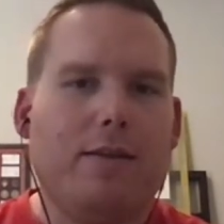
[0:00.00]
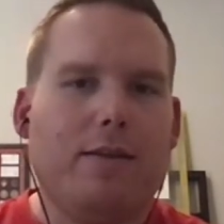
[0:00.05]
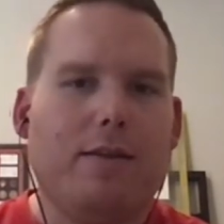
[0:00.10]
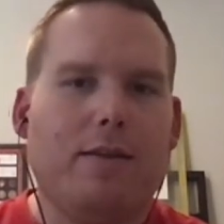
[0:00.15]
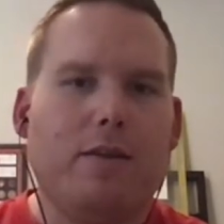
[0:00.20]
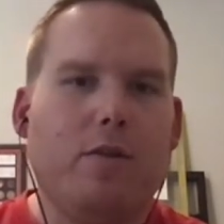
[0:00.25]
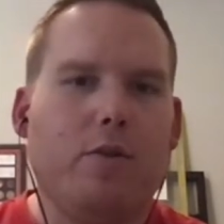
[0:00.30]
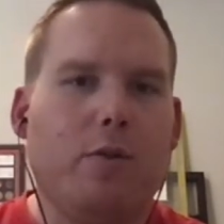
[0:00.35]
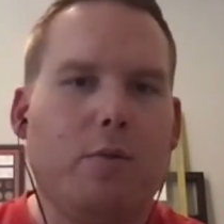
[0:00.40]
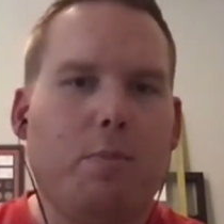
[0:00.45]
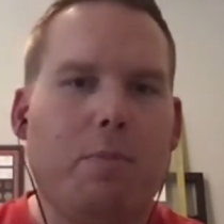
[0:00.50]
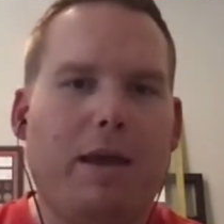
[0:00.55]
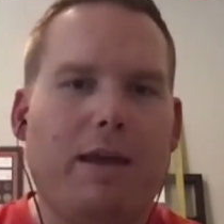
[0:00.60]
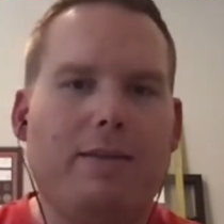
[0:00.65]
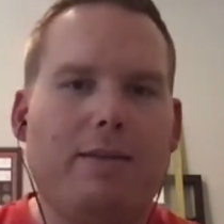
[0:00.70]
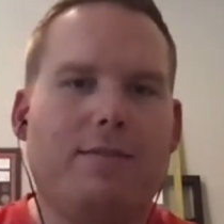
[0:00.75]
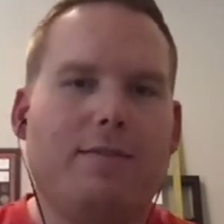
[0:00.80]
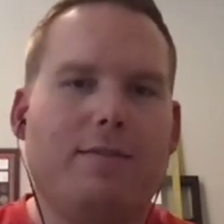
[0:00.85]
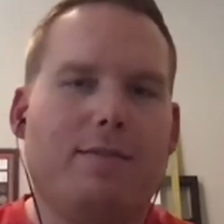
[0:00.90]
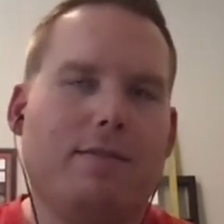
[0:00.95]
the
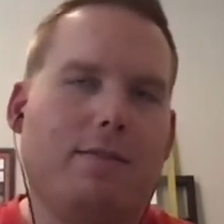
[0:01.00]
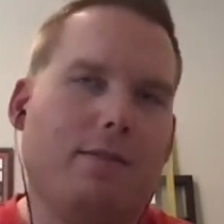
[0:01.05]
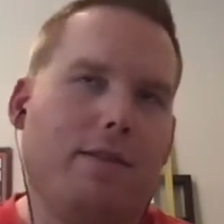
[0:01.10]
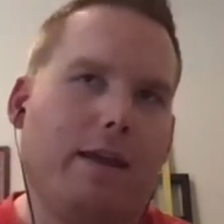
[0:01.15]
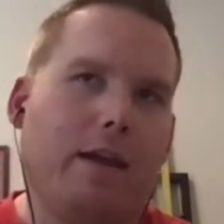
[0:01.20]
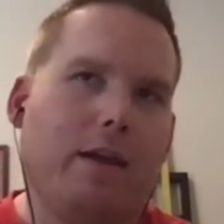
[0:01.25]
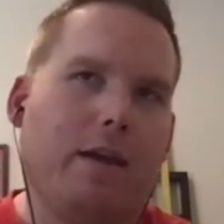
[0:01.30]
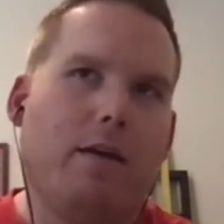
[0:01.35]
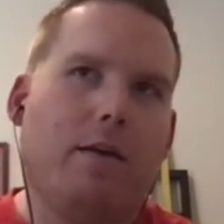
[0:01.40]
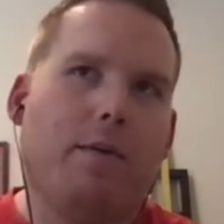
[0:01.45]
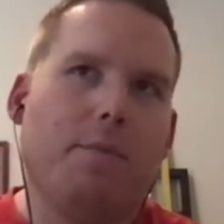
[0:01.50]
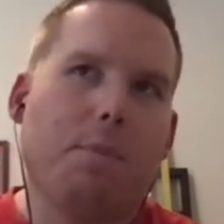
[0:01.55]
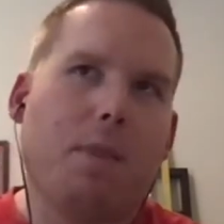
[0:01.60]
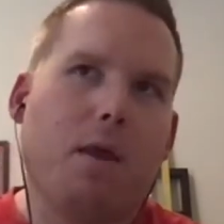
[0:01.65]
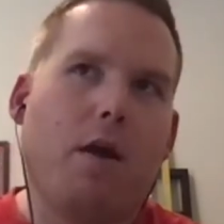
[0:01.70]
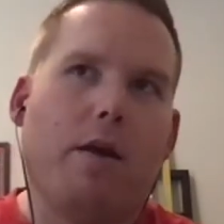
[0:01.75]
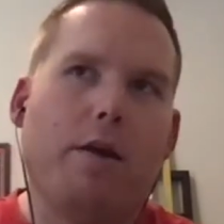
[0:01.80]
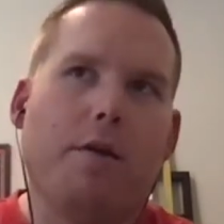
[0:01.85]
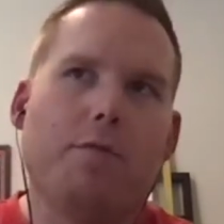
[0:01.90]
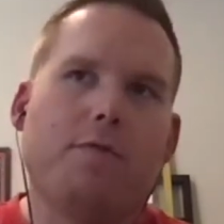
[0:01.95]
base like
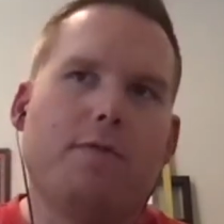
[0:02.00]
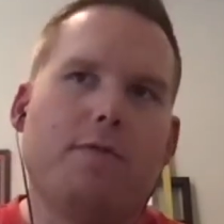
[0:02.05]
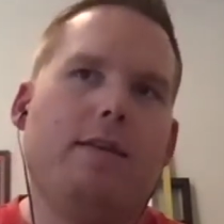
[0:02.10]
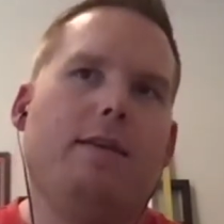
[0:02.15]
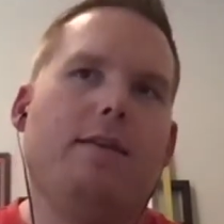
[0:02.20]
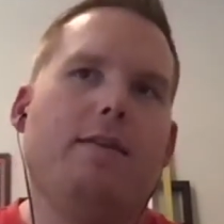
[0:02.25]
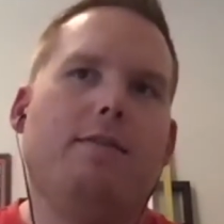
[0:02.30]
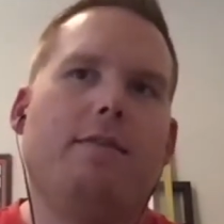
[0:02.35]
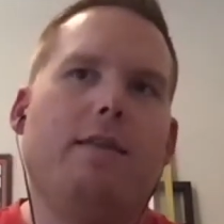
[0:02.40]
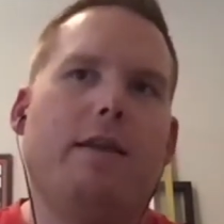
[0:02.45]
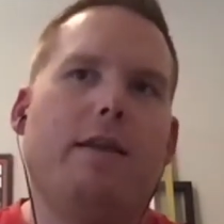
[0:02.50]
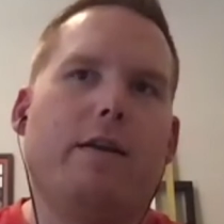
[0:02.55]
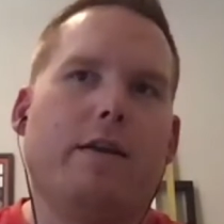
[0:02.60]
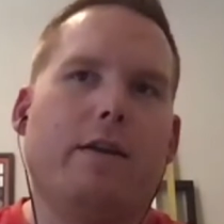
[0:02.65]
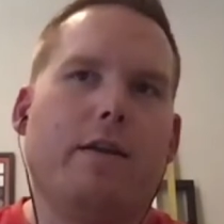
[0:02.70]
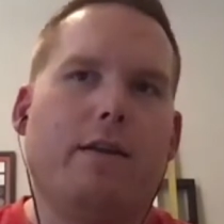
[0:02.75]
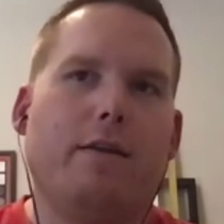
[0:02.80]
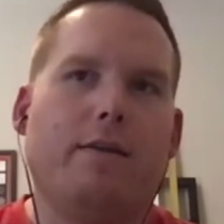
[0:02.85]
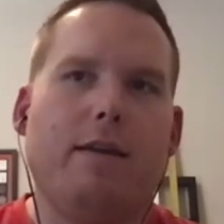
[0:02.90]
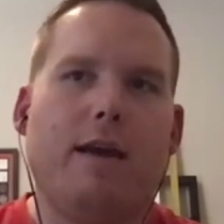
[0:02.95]
RFCs that are
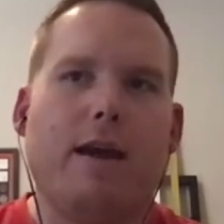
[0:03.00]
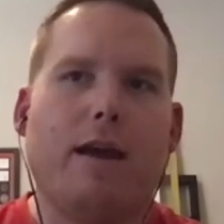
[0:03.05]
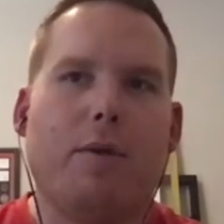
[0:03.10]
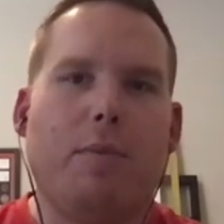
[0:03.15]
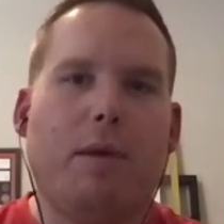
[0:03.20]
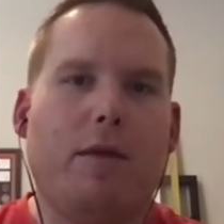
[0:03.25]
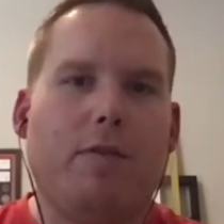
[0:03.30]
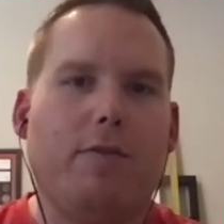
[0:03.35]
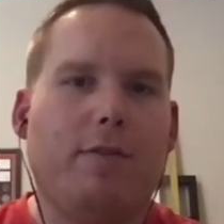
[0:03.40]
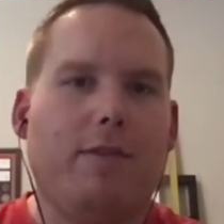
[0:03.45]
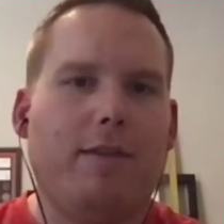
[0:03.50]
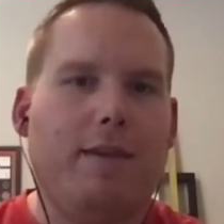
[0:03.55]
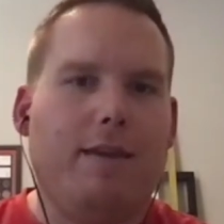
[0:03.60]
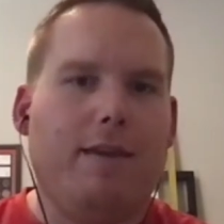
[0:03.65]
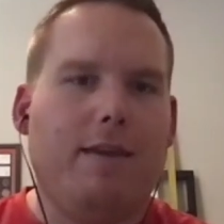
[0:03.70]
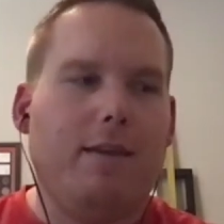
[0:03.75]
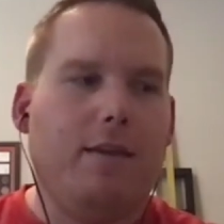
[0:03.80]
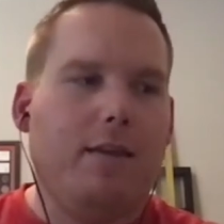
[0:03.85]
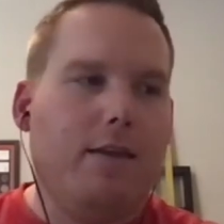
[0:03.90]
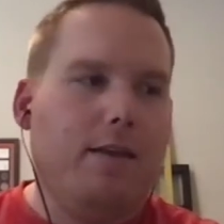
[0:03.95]
going to talk about
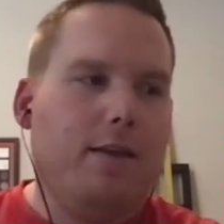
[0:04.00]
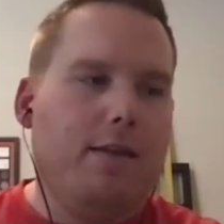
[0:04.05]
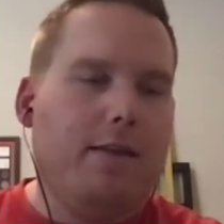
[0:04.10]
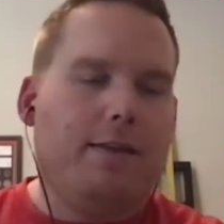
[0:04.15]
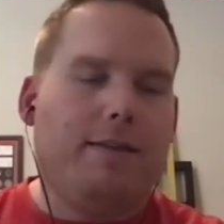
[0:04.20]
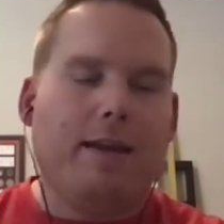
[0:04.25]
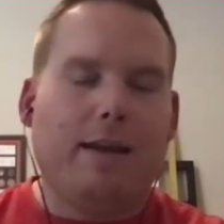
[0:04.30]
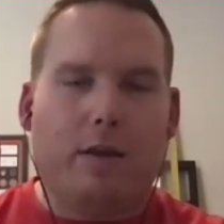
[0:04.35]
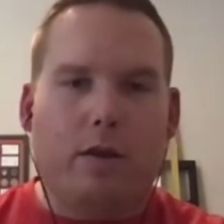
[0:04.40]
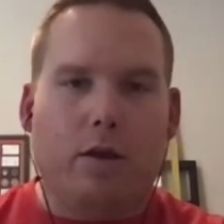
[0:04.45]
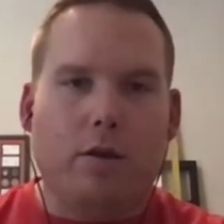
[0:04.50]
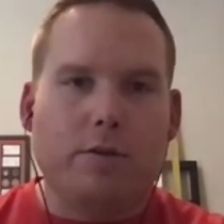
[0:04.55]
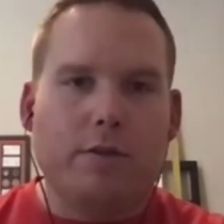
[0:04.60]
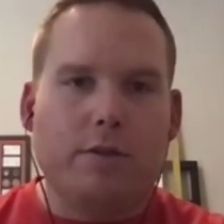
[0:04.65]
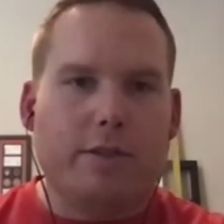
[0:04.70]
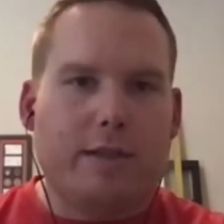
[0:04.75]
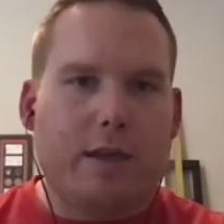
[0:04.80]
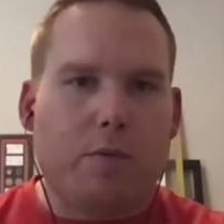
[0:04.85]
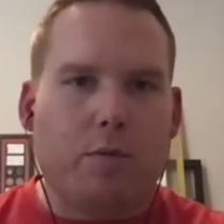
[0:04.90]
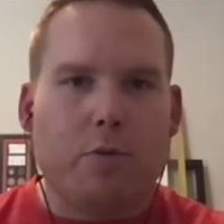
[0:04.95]
the technologies
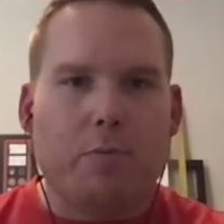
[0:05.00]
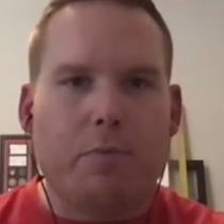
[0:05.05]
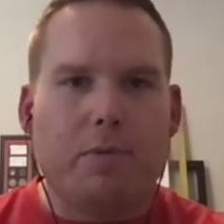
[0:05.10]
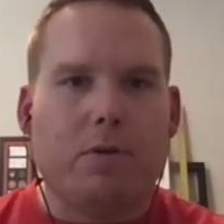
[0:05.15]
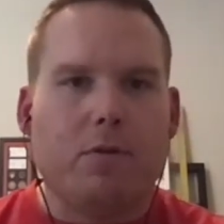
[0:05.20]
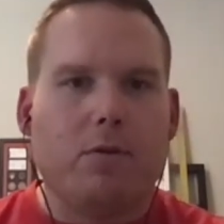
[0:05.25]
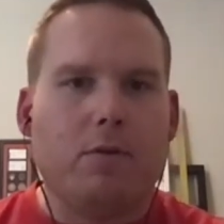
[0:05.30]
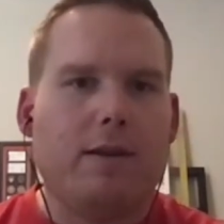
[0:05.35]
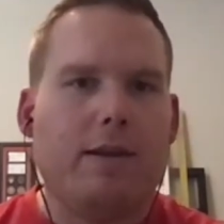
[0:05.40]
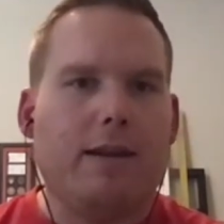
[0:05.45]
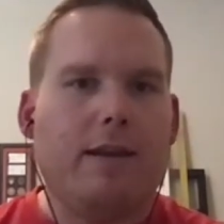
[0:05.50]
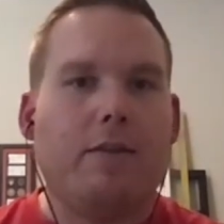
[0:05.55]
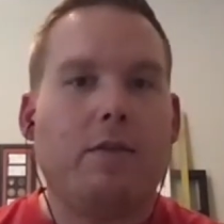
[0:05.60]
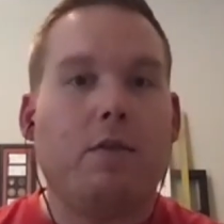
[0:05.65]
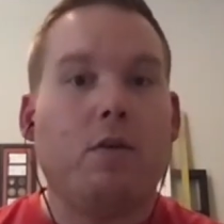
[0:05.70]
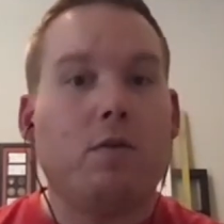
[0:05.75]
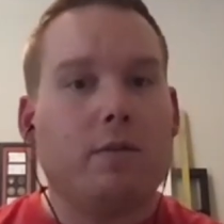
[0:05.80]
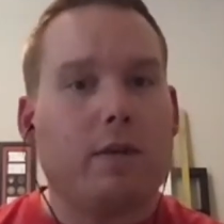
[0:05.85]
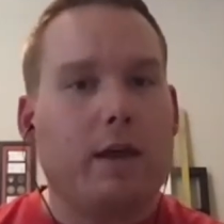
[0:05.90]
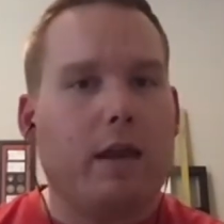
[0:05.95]
that we're building and
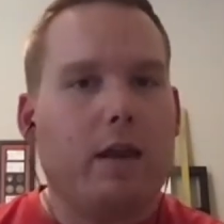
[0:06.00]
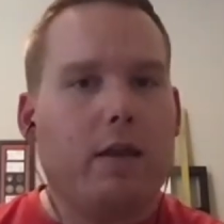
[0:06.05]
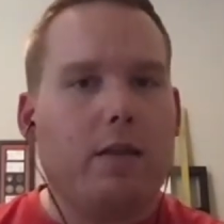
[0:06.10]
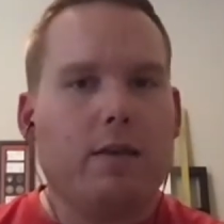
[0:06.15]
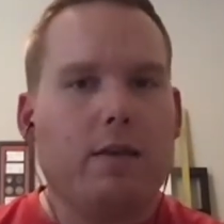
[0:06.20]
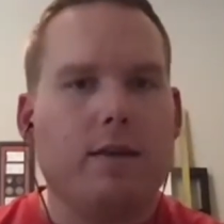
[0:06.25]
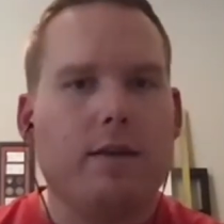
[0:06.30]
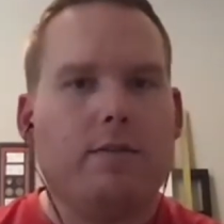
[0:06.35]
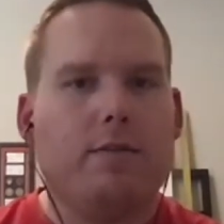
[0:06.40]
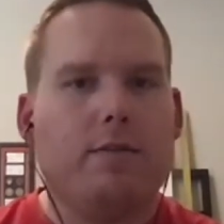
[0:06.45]
those kind of things.